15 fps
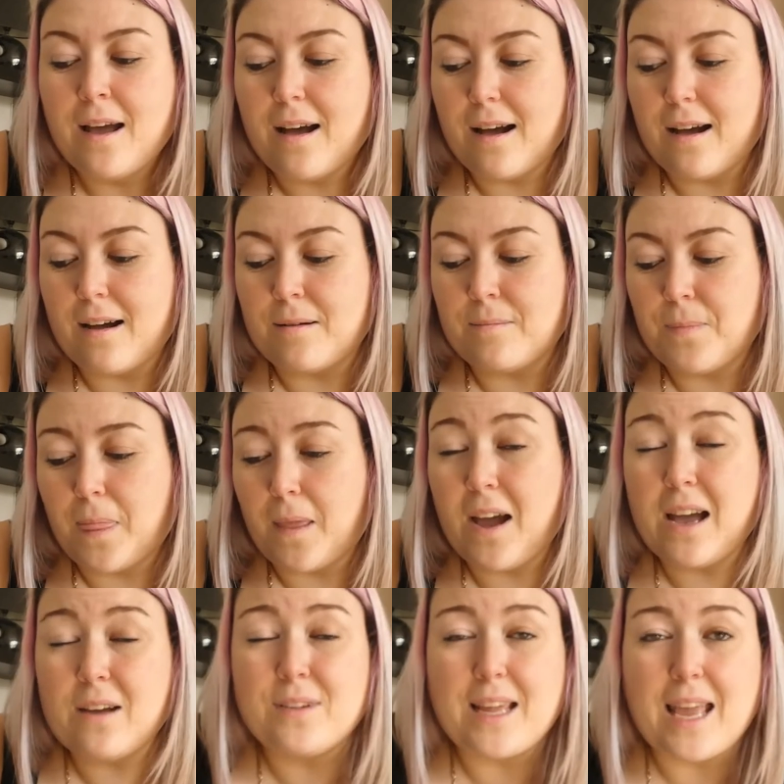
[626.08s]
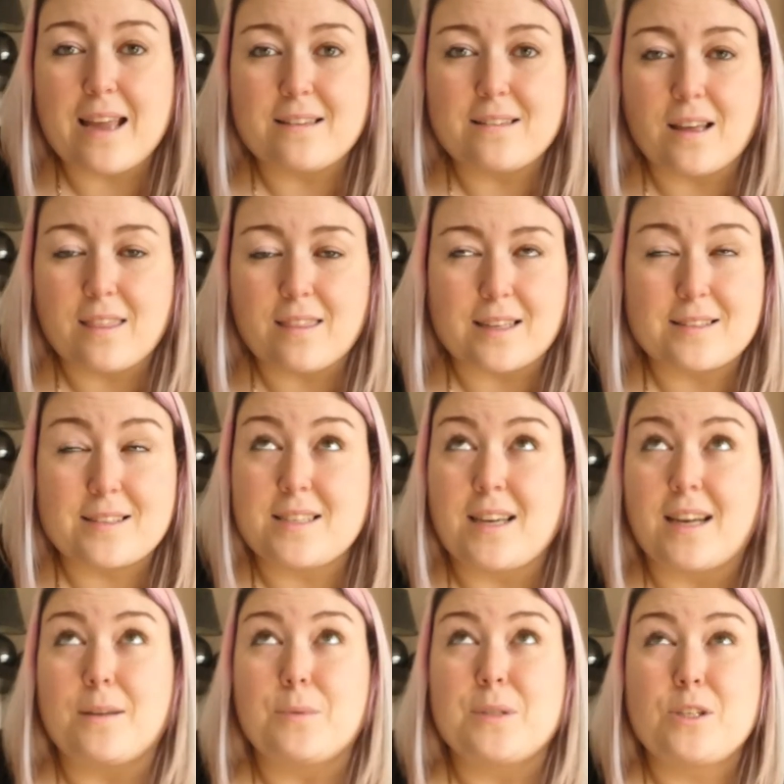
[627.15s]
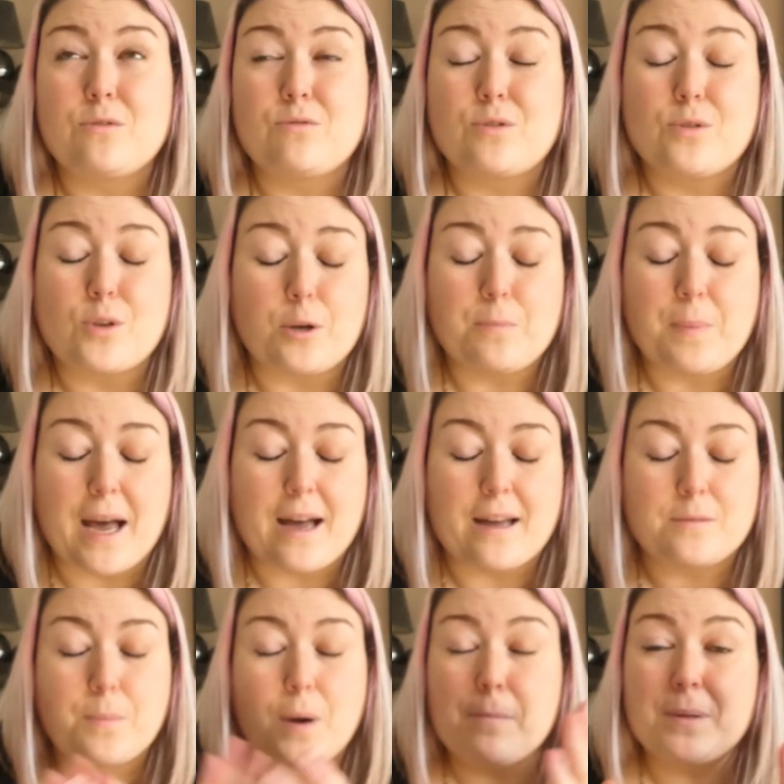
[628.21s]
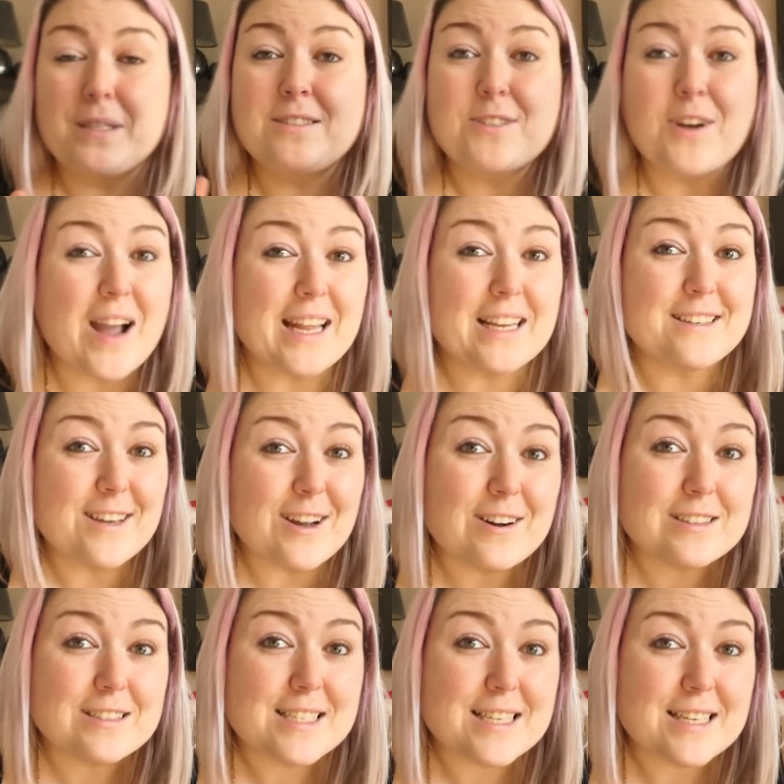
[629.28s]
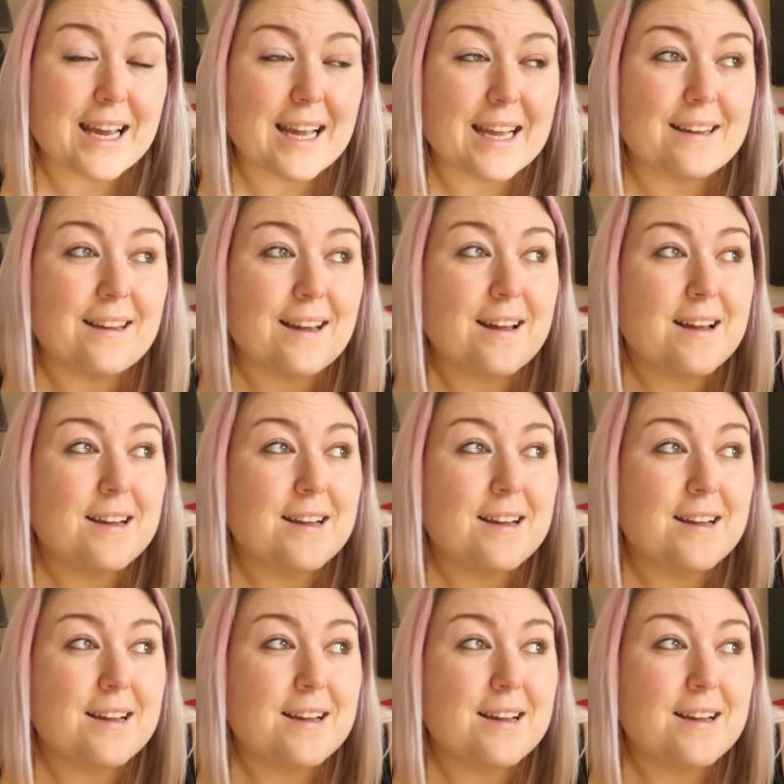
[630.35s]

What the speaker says: I haven't ate nothing today, which is so bad, but I've been dyeing yarn today.